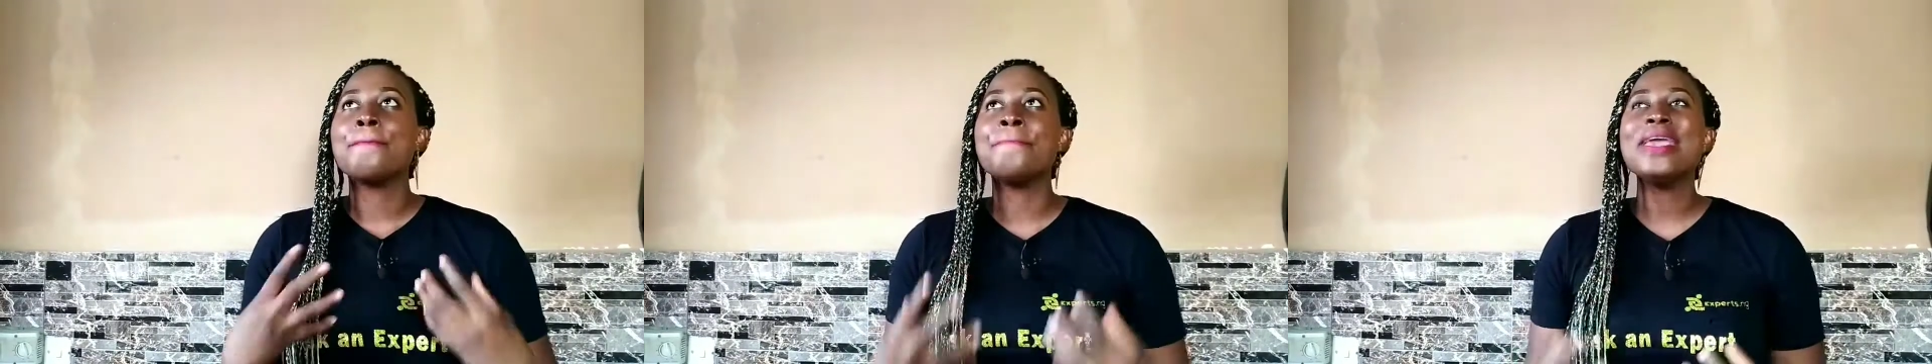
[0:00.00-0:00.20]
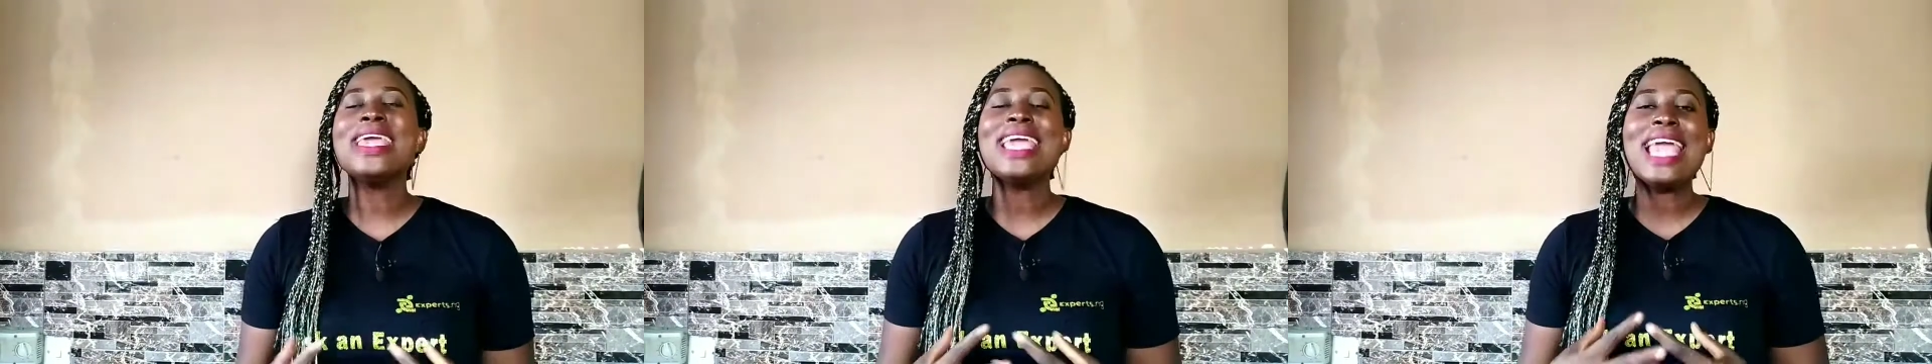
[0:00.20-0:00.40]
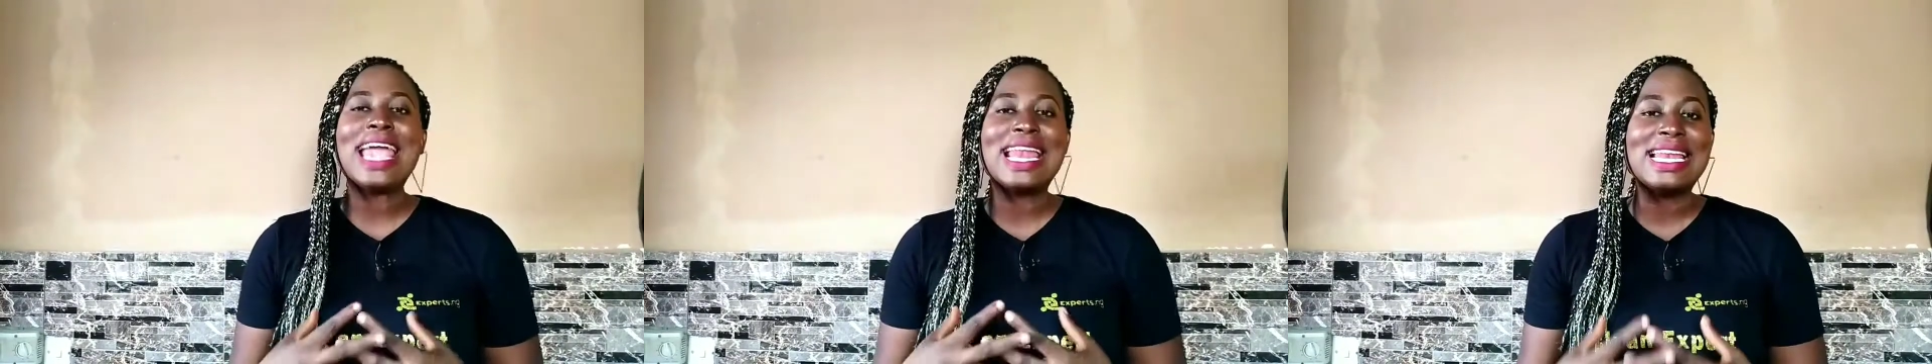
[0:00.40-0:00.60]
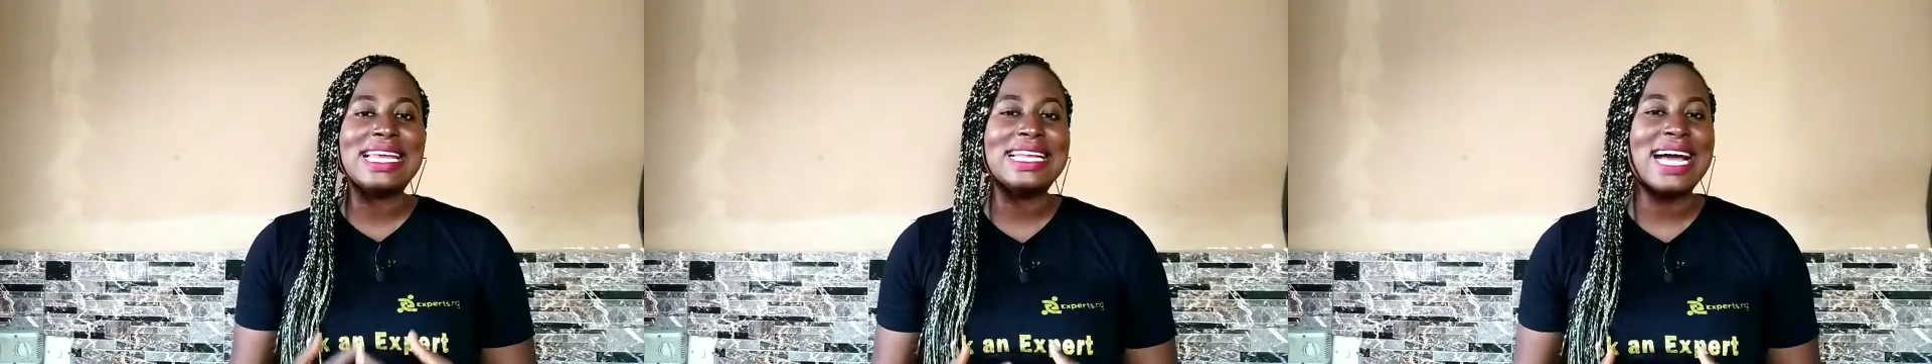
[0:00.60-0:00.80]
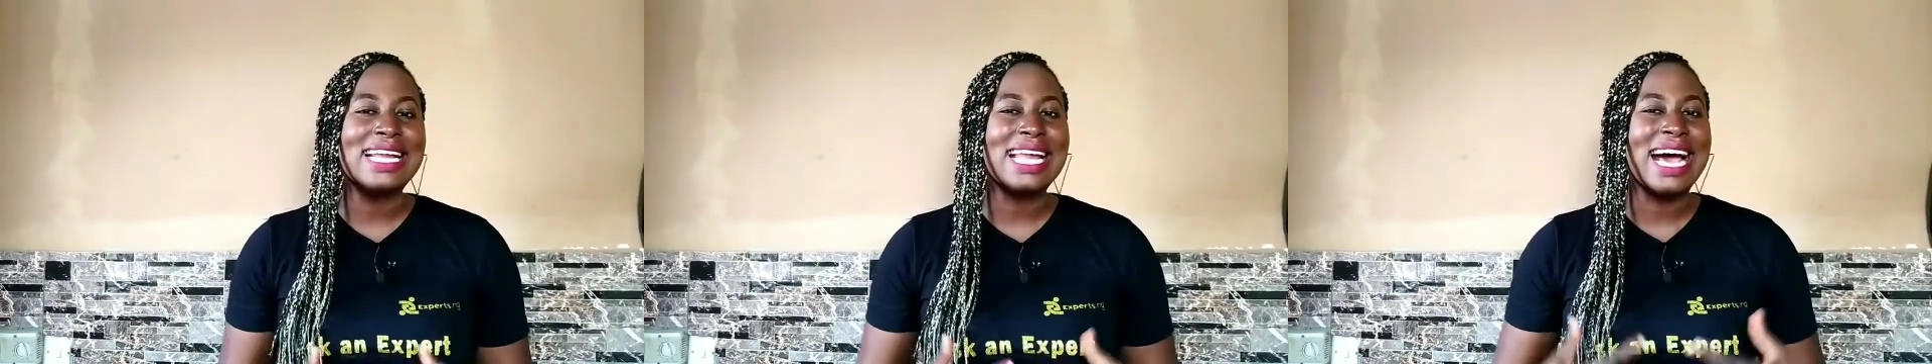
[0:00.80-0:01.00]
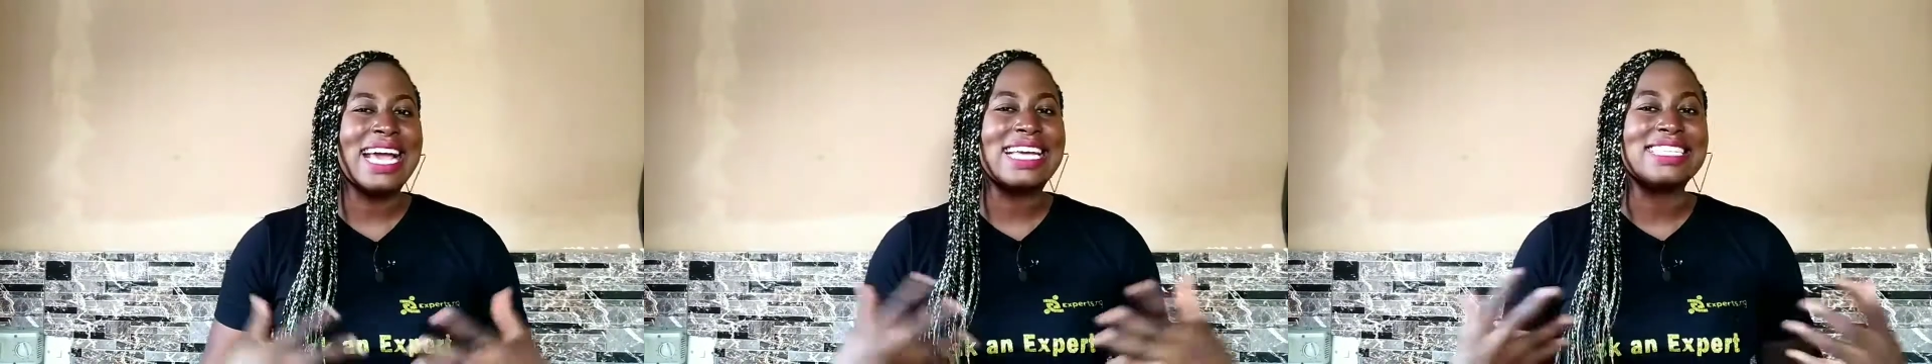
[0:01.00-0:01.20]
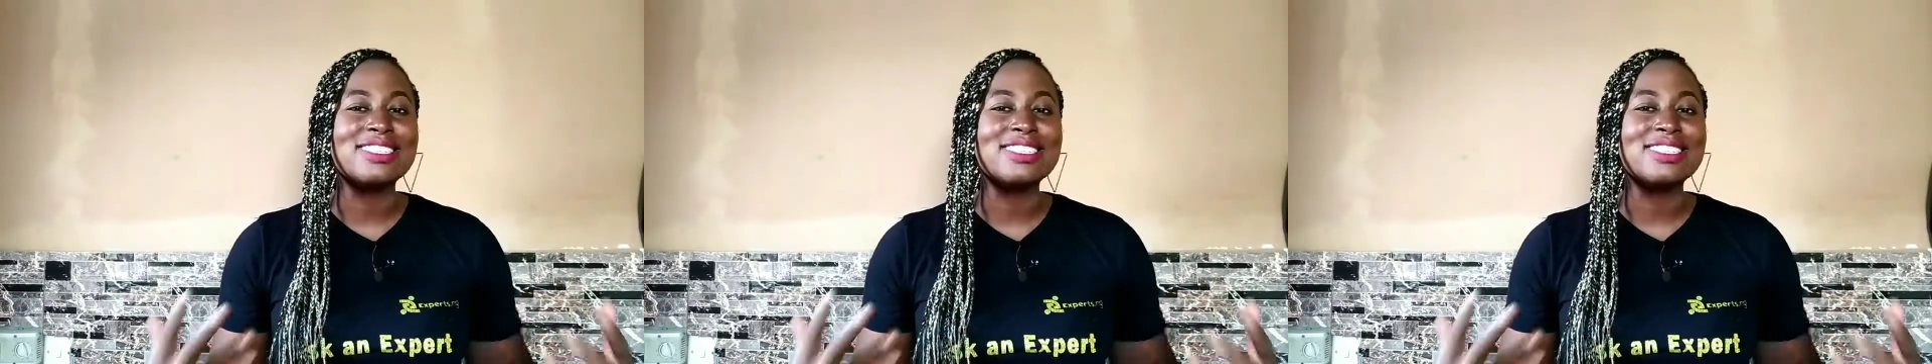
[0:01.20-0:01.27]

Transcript: Be a leader that